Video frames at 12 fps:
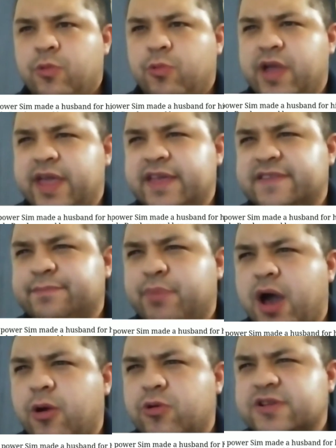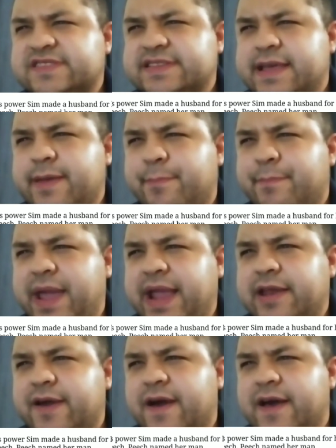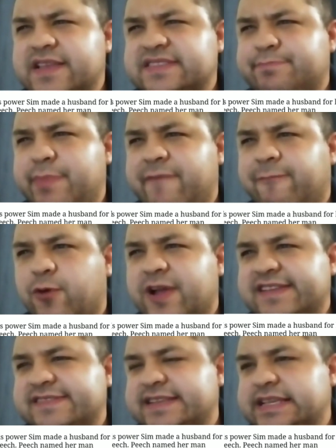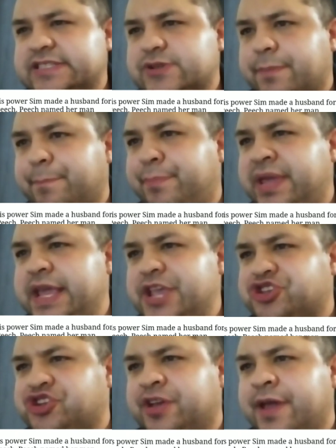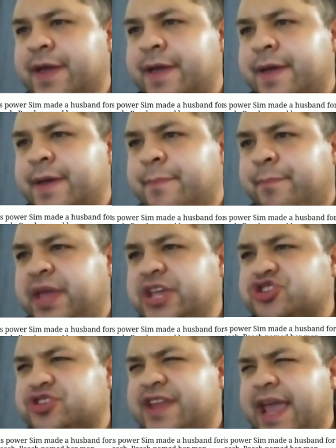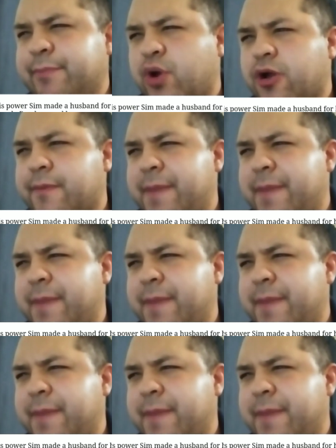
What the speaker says: With his power, Sim made a husband for his sister Peach. Peach named her